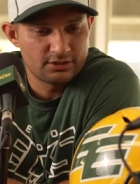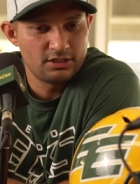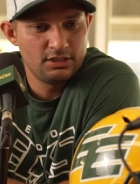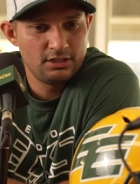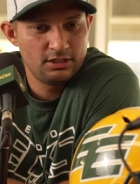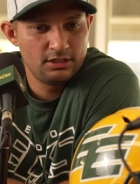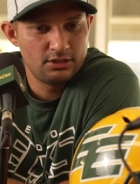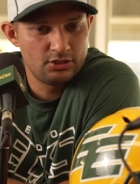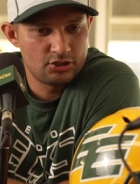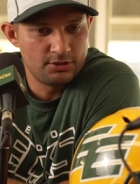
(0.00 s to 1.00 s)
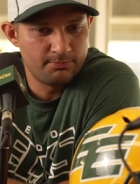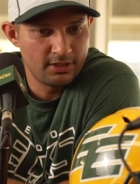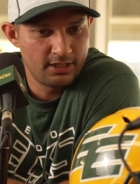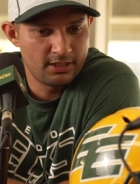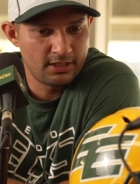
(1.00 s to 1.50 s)
she
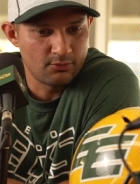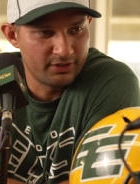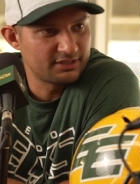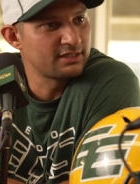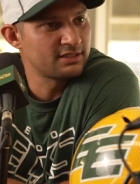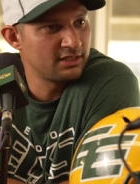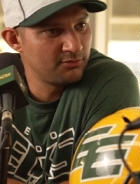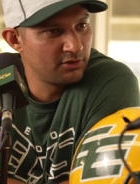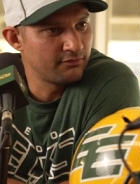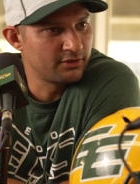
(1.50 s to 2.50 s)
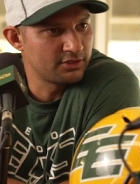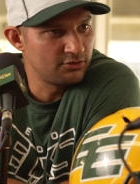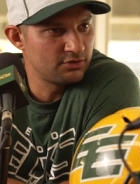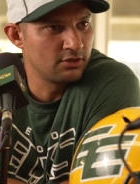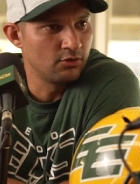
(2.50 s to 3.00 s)
played at West Texas A&M University.
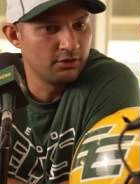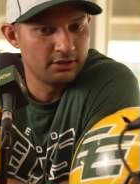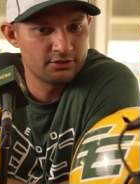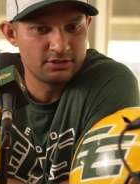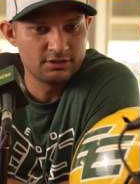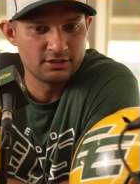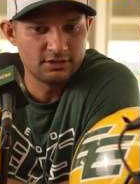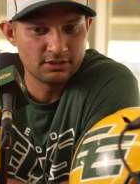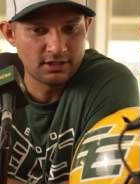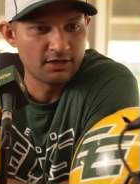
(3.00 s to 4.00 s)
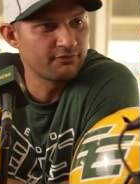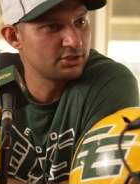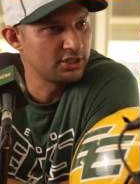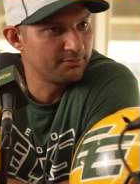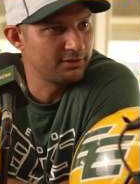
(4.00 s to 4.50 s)
She's a goalie there. She's a
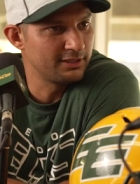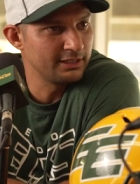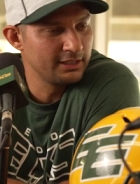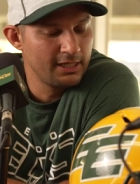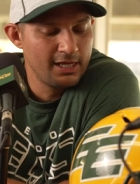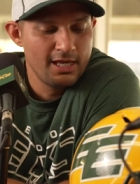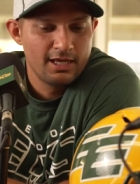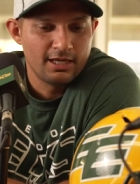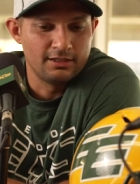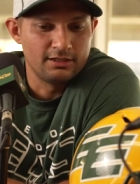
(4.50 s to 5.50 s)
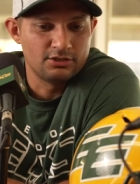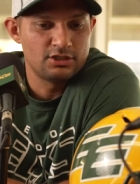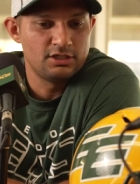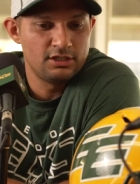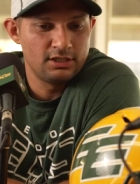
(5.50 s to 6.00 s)
conference champion there. And then
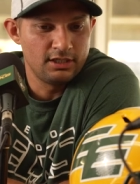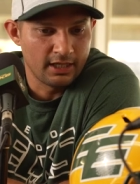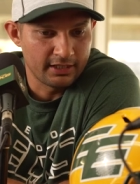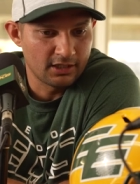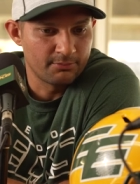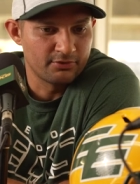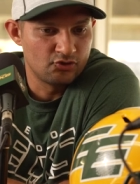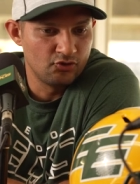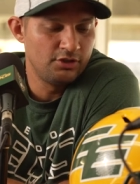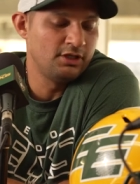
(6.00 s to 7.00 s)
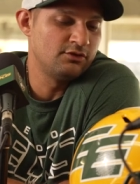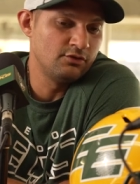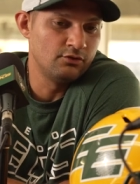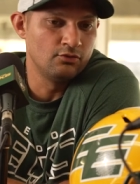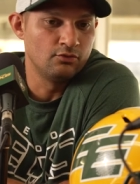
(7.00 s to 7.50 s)
she had the opportunity
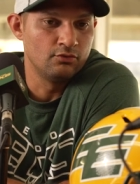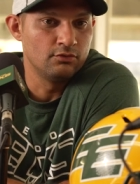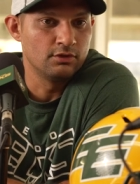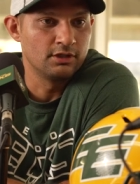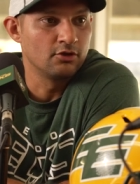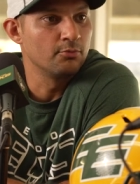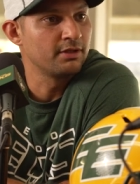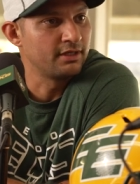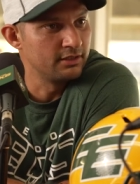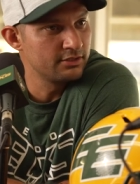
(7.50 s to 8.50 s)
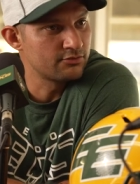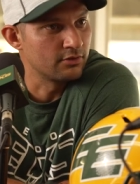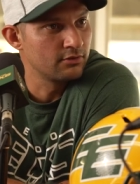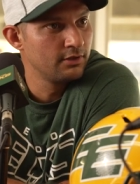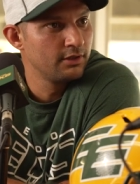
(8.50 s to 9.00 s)
to go play in
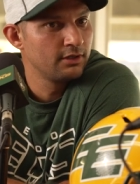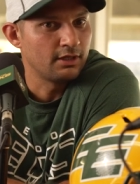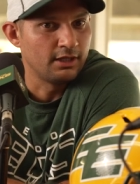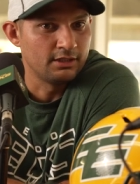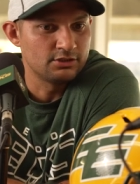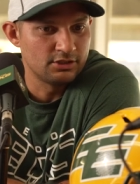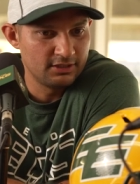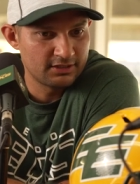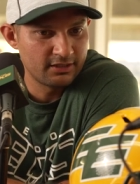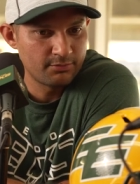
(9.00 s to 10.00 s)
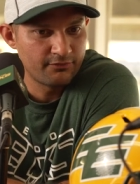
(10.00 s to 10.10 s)
Israel. And she did sign a